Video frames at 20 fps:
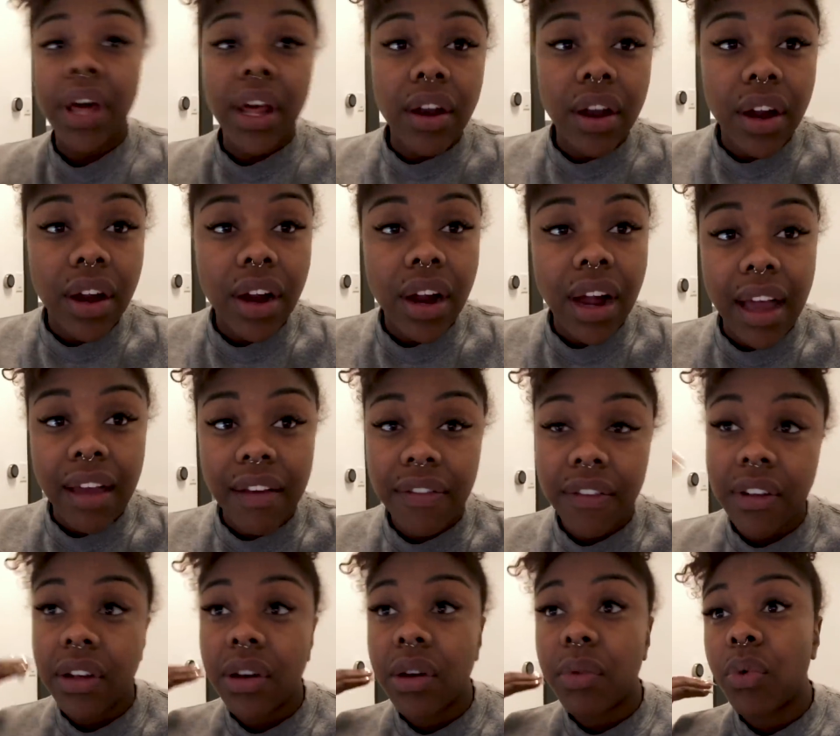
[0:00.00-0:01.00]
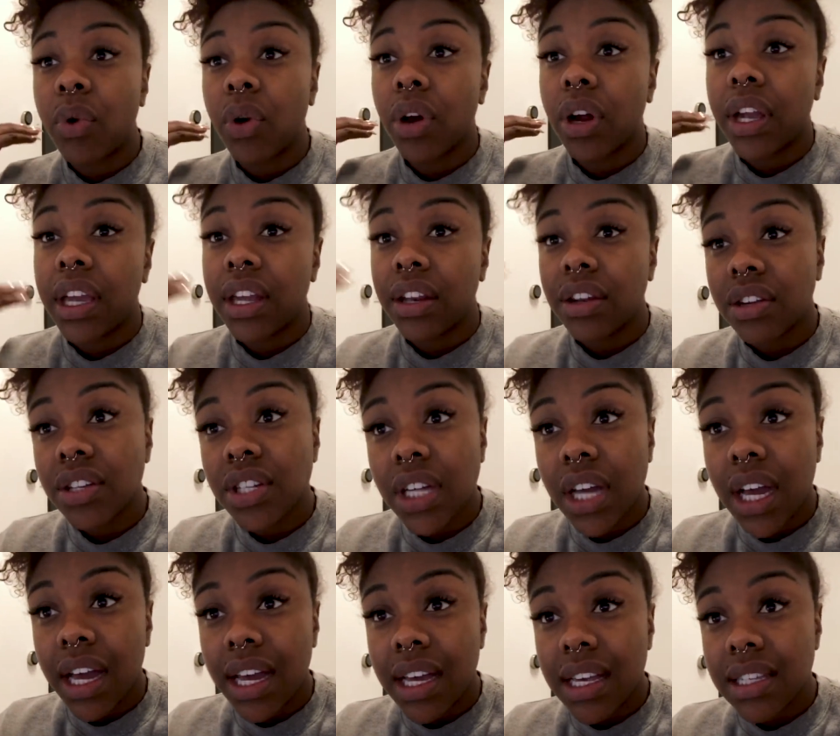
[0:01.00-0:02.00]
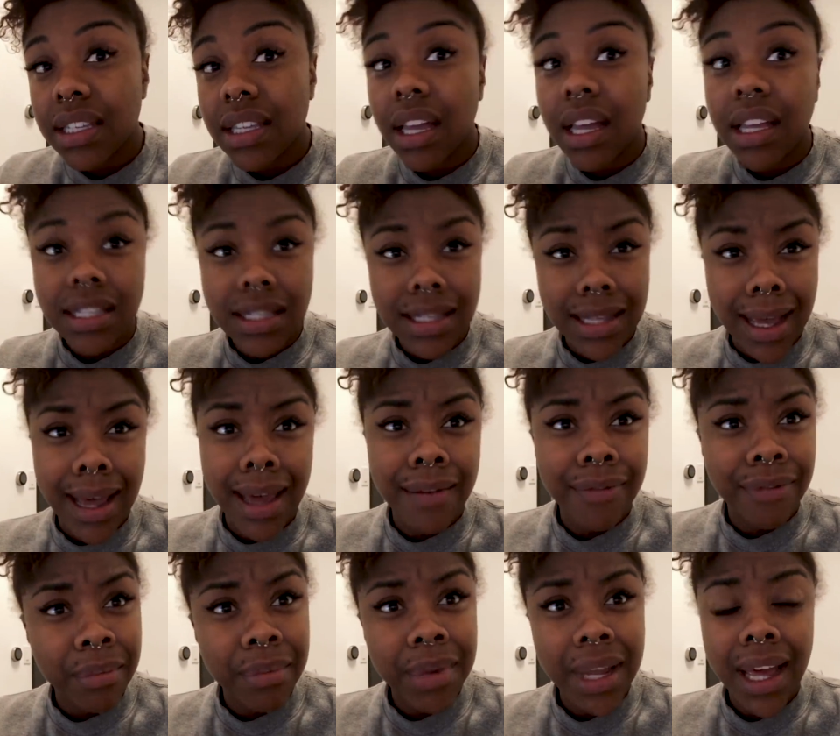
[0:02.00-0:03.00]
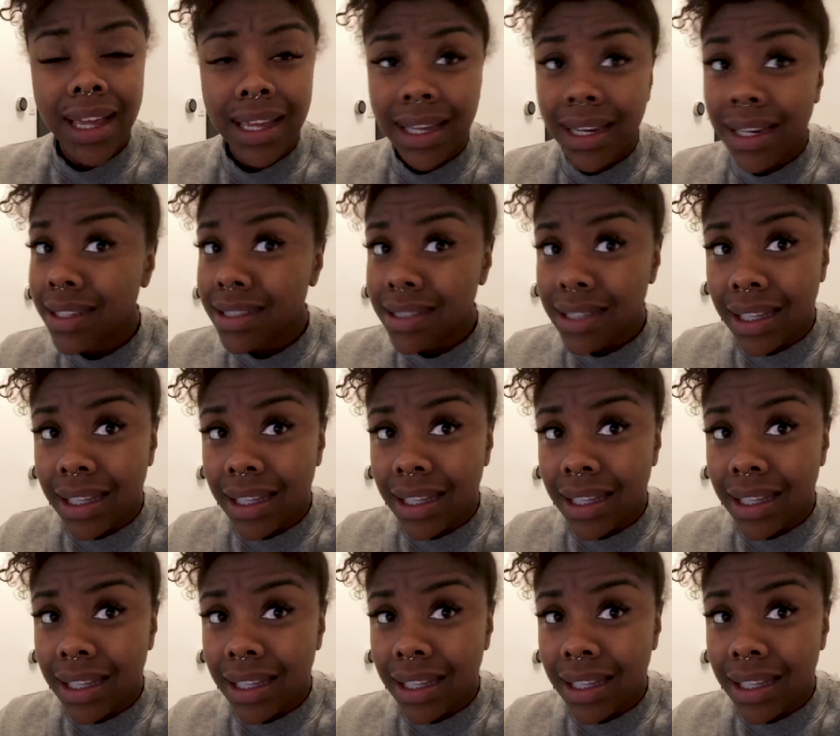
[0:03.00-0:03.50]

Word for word: better, I feel more energized aside from not getting